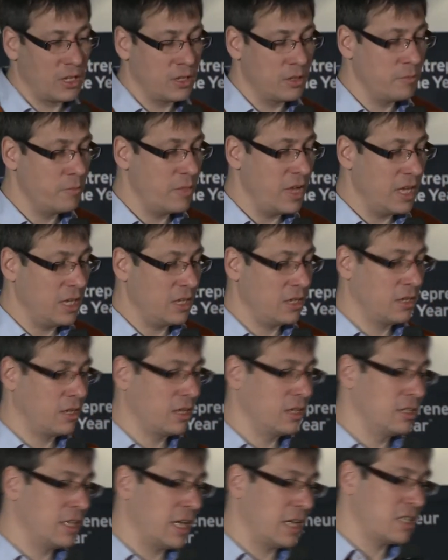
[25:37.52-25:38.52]
make
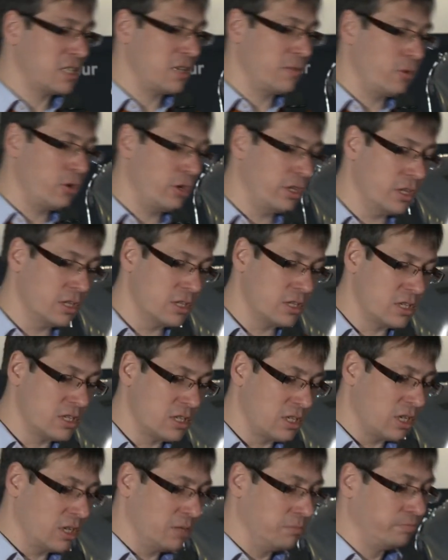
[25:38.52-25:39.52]
tax avoidance